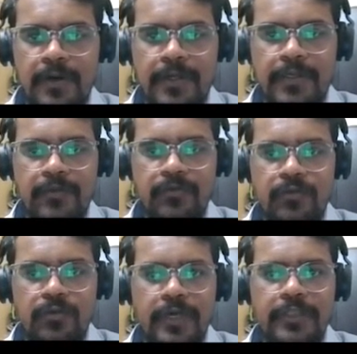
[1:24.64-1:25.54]
Okay,
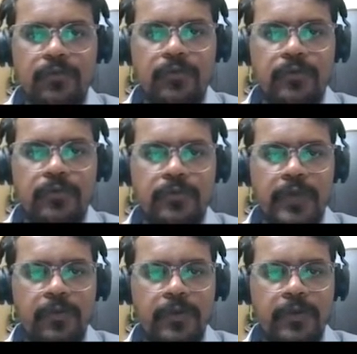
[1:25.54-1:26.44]
so I think we
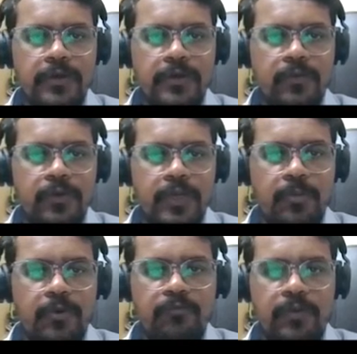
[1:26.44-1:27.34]
have a good
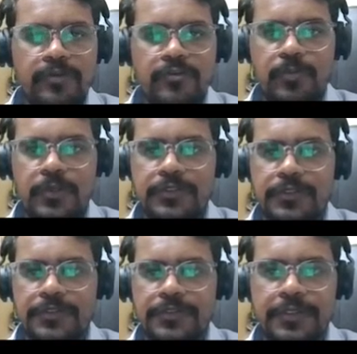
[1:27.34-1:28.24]
number of
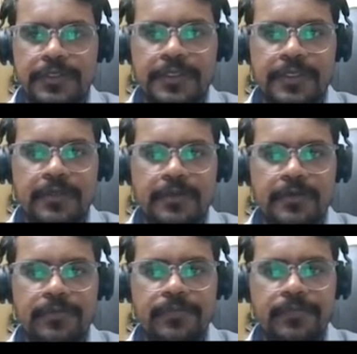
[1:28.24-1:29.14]
participation here, and
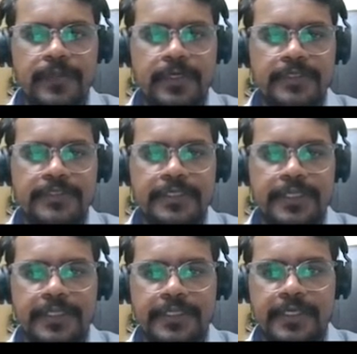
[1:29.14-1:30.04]
yeah, it's a
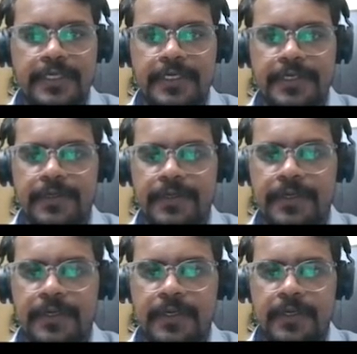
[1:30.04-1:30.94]
great
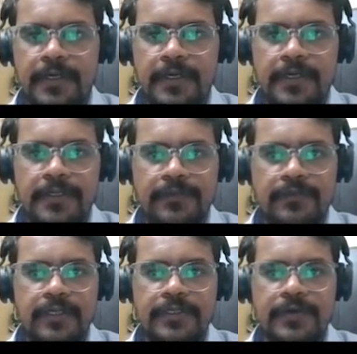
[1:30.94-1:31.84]

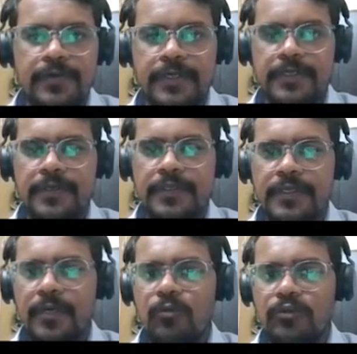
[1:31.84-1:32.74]
result. Okay,
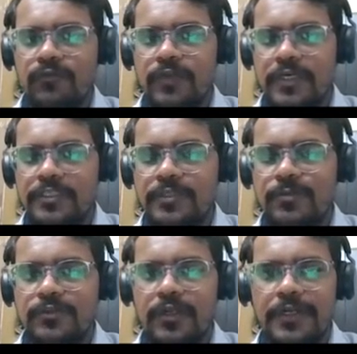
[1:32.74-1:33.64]
yeah, most of the
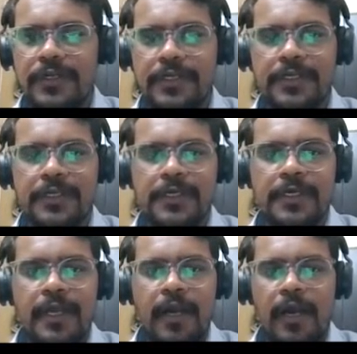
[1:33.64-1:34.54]
customers already
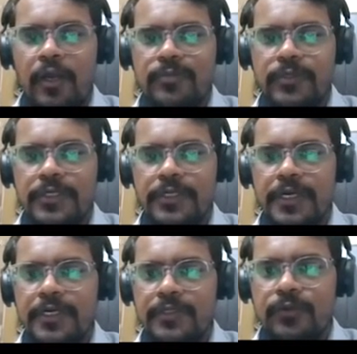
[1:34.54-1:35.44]
adopted
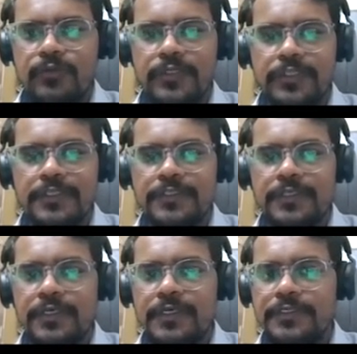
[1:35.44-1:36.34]
and using this
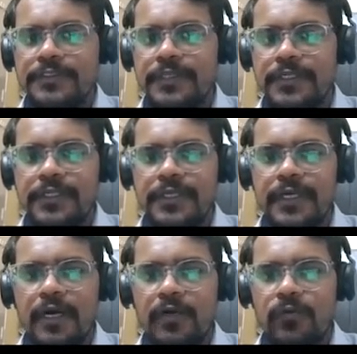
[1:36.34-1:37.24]

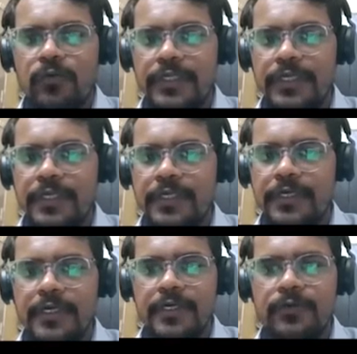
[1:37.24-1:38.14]
Certinia accounting
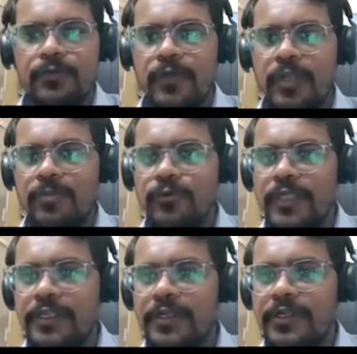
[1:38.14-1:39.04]
to help to
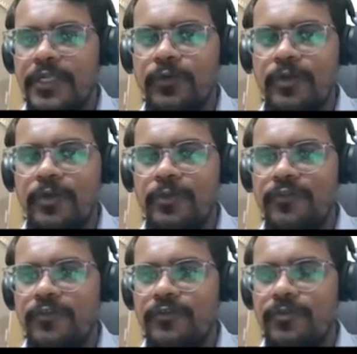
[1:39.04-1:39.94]
their day-to-day
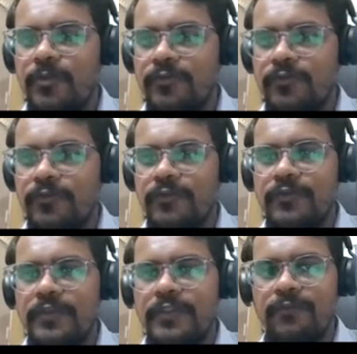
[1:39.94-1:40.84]
business processes
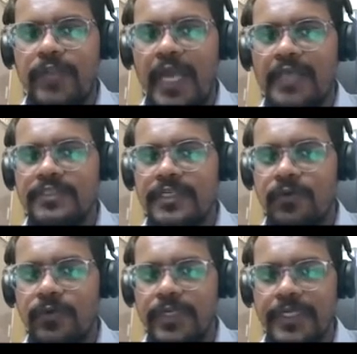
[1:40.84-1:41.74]
in the finance and
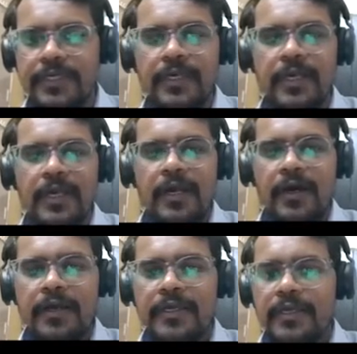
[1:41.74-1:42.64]
accounting.
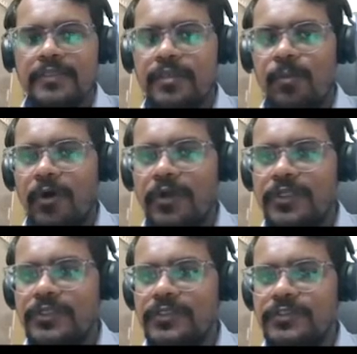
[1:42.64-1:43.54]
Okay, and some
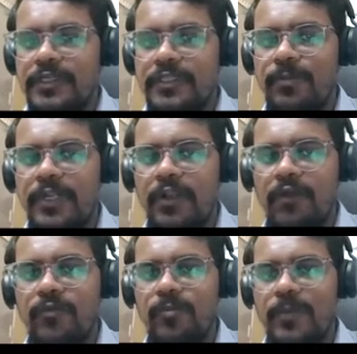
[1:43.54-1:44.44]
organizations are in the middle
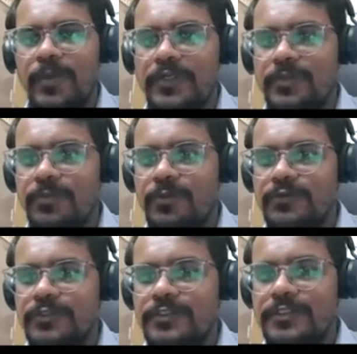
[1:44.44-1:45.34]
of implementation
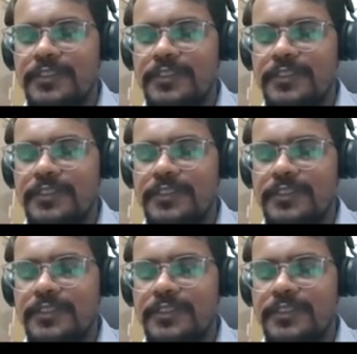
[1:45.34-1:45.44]
process.